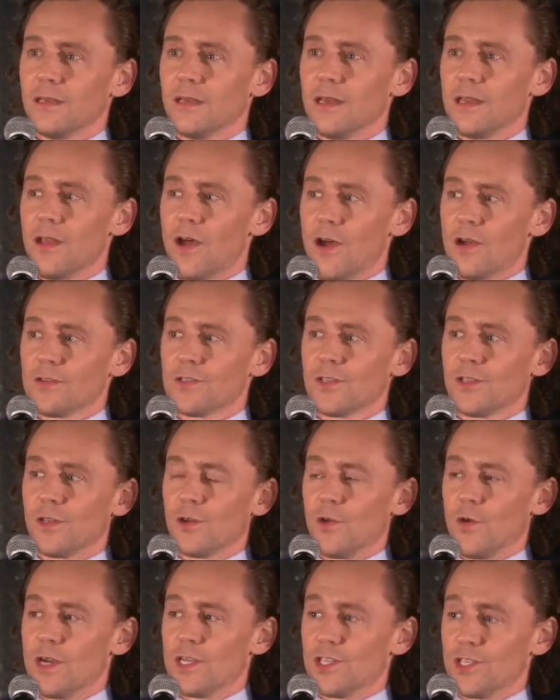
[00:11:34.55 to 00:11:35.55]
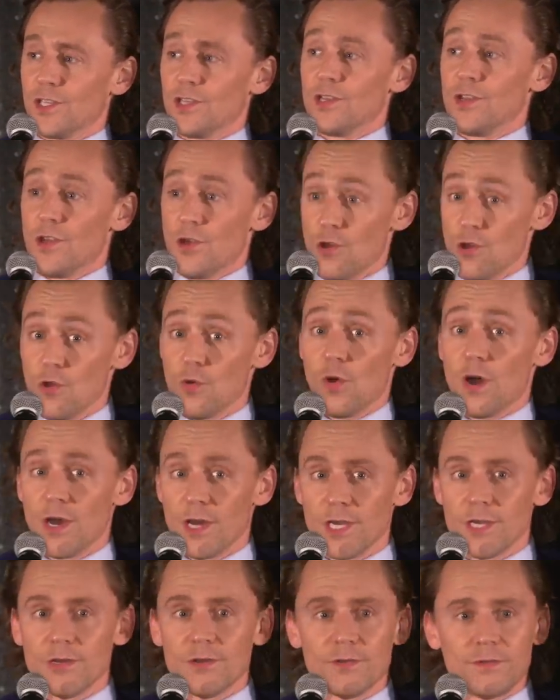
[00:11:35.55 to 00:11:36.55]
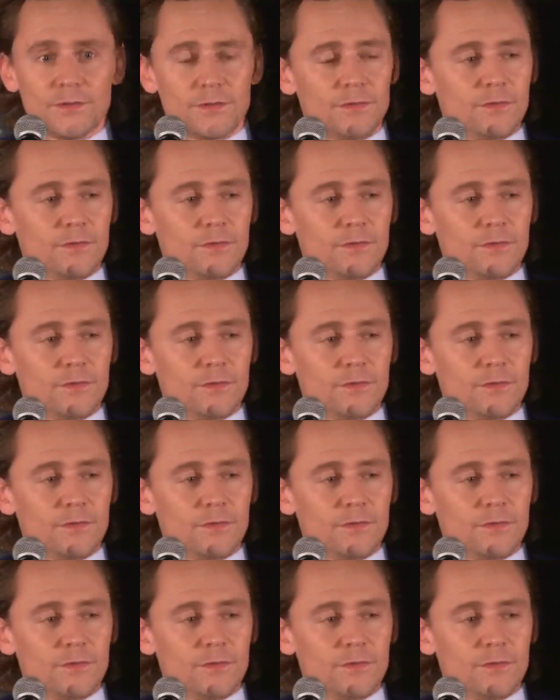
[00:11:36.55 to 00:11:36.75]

ask the question, who are you?